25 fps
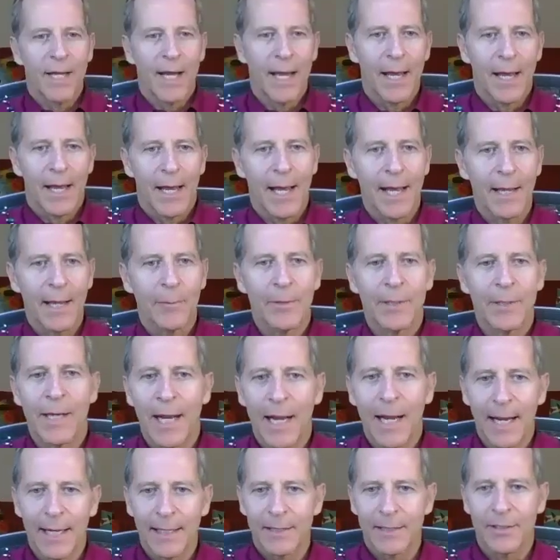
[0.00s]
I would
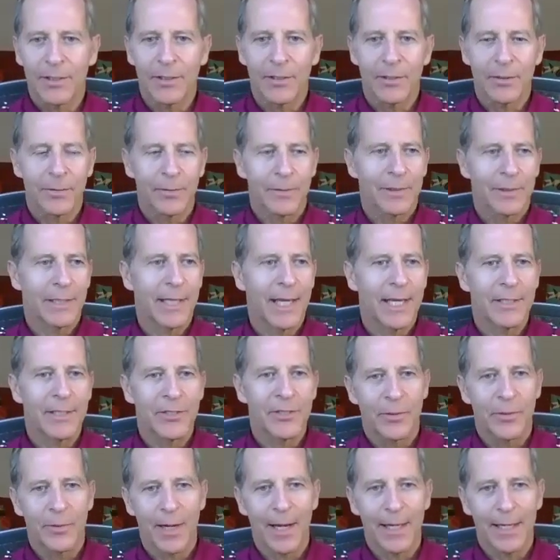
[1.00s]
add to Len's
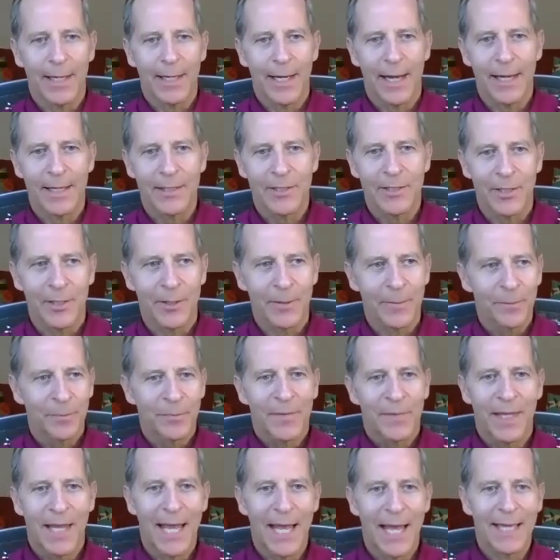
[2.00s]
great answer,
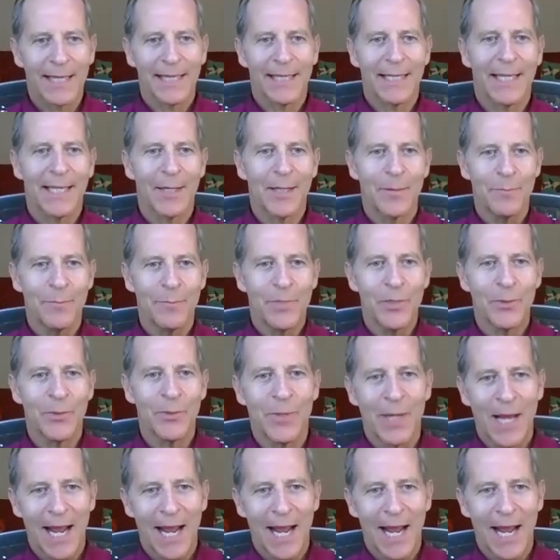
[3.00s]
that immune